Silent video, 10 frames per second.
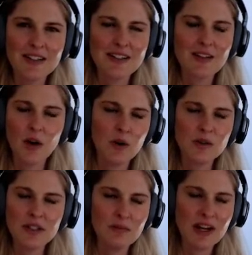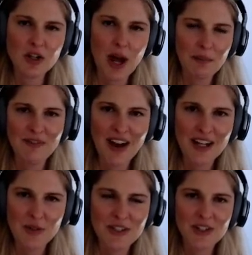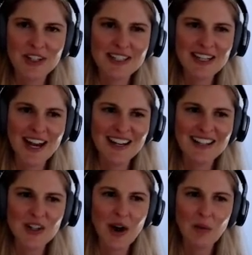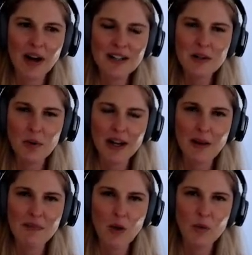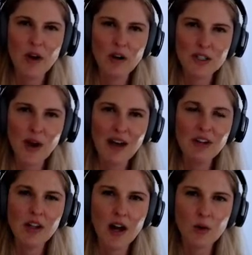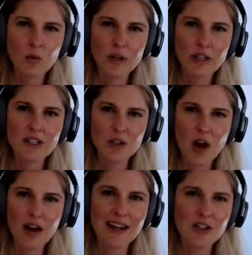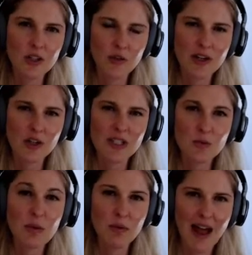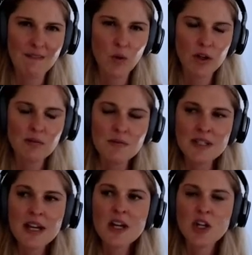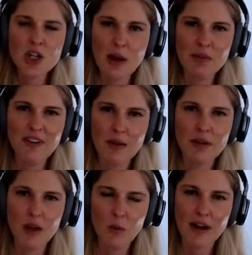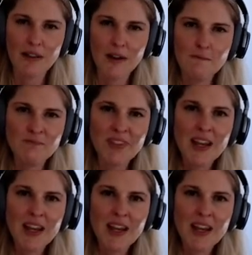is co-hosted by Shopify to a certain extent. And so I wanted to bring up that we also have a lot of really strong integrations with platforms, Shopify being one of them.